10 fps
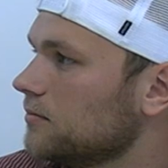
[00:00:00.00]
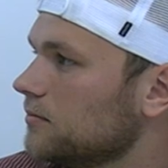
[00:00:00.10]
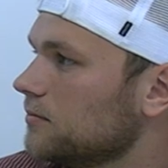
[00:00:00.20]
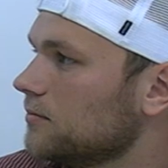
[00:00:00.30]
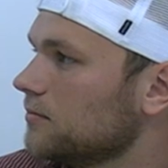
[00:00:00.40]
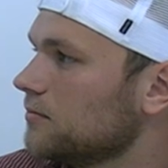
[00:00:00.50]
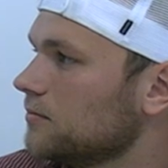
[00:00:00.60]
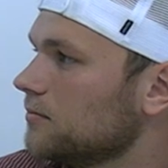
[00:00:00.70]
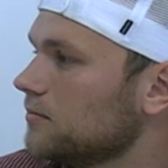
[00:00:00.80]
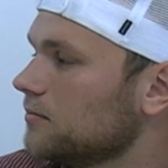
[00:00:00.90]

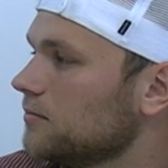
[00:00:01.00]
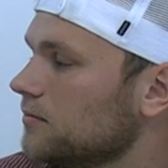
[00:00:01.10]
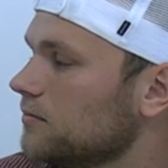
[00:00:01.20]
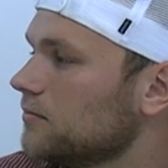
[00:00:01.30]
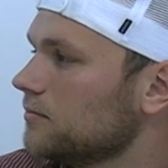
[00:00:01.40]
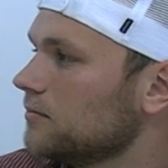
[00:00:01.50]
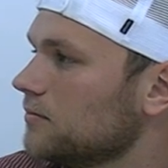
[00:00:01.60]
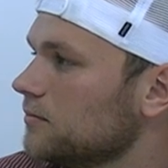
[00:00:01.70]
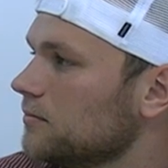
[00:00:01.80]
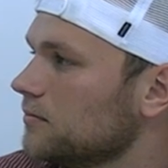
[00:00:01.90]

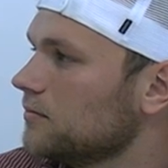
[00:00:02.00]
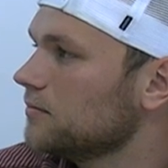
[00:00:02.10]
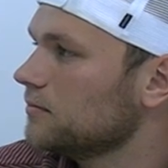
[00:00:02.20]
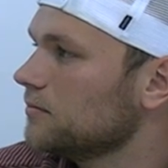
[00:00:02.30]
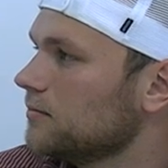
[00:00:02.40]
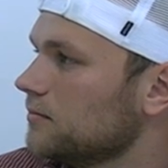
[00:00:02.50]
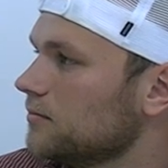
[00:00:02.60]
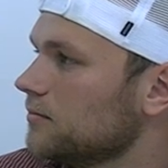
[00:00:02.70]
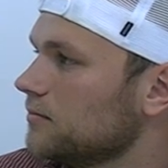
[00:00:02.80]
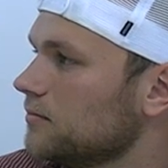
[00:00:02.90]

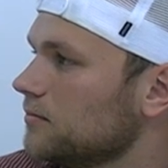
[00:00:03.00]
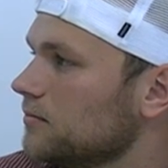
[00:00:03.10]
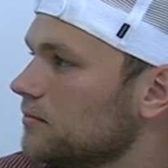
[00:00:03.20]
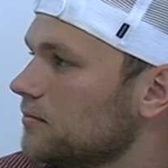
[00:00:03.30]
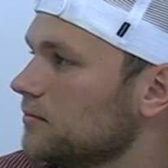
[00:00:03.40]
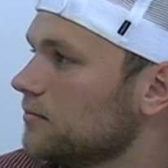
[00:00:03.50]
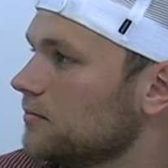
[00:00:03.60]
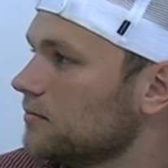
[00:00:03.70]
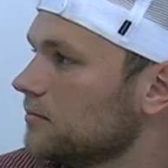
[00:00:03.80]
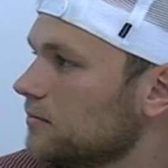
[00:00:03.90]

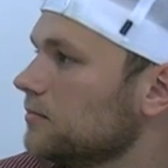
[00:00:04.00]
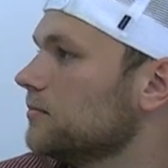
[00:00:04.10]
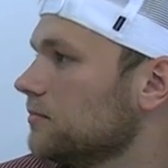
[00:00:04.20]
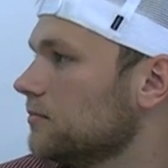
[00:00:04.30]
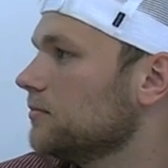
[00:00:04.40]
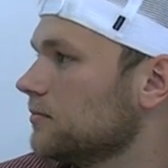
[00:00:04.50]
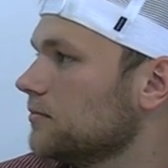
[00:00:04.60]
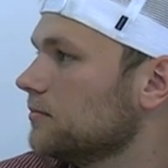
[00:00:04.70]
(not speaking)